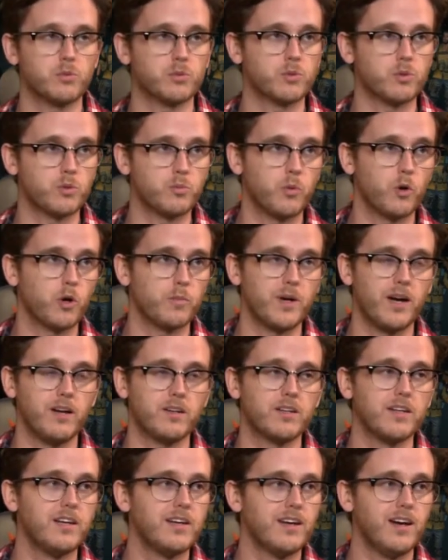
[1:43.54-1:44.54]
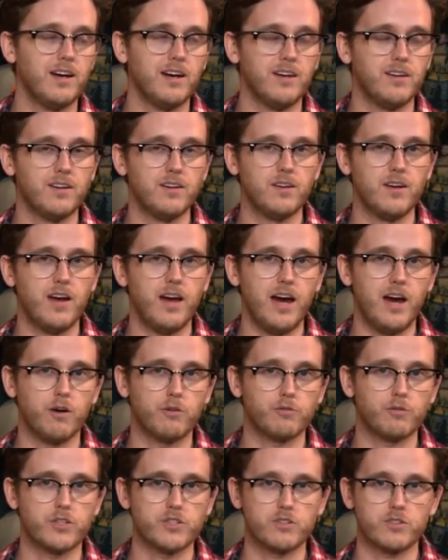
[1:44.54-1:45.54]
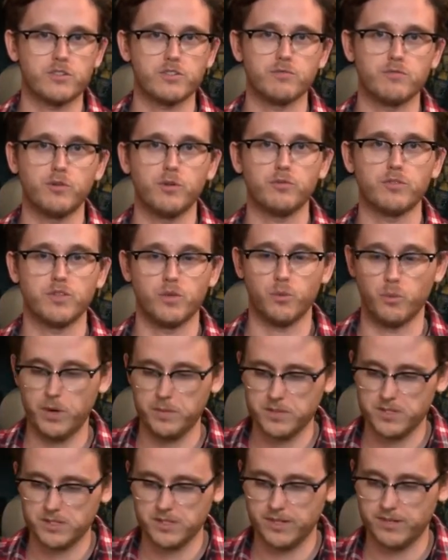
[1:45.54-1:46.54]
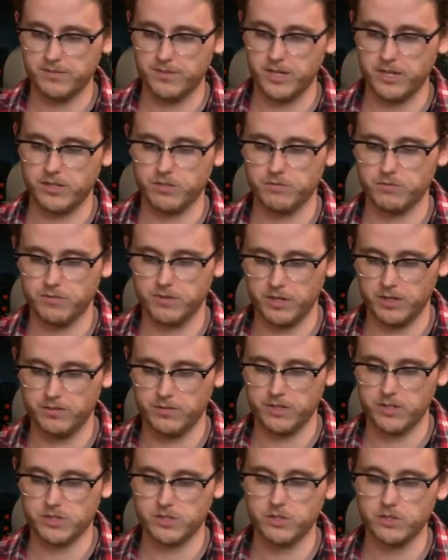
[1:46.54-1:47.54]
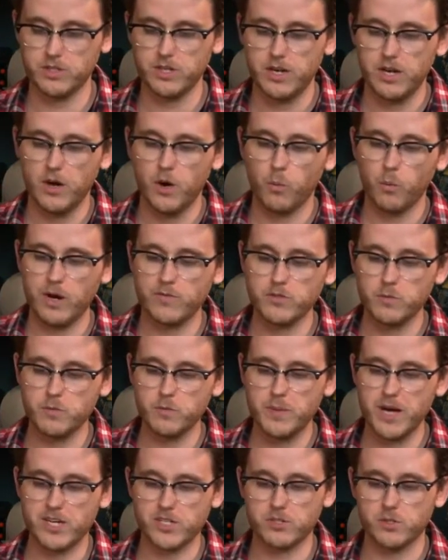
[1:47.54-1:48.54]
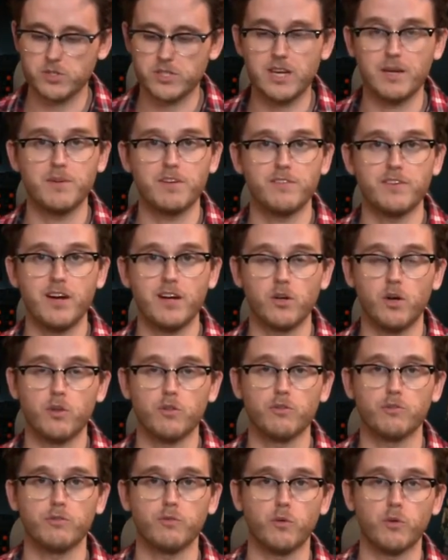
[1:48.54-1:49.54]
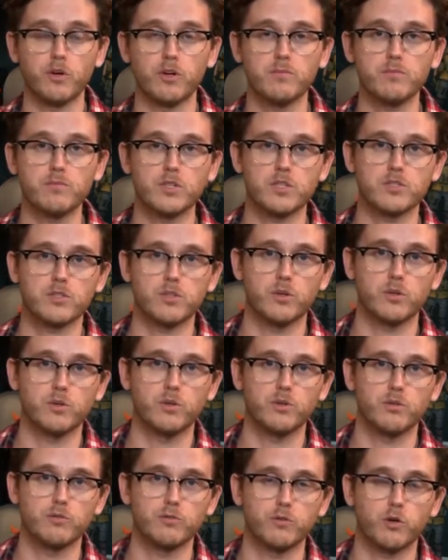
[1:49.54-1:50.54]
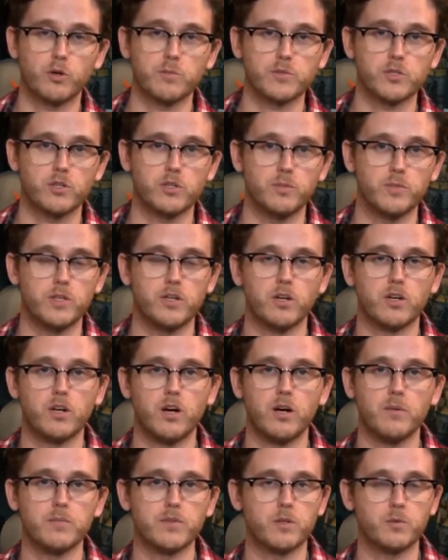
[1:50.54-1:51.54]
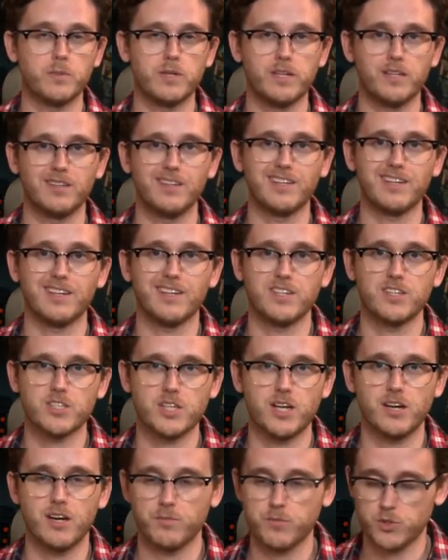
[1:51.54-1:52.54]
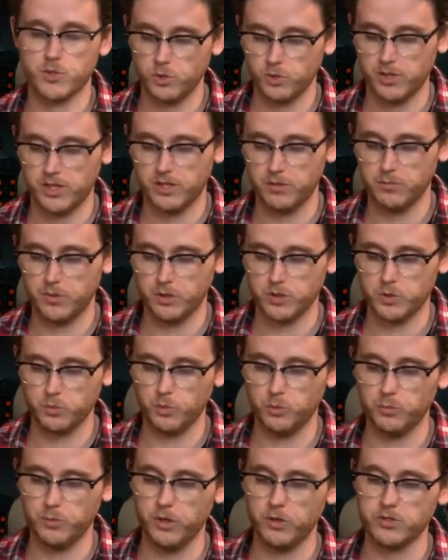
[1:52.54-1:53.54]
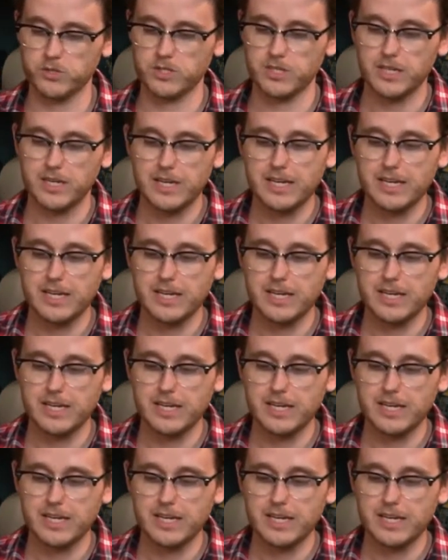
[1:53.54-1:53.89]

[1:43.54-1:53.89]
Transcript: We'll talk more about how Frederick was involved in the weapon side of that very, very soon. Wave 2 patch notes can be found on the forum, so forums.ub.com. There'll be a link in chat. I'm sure that our mods will post.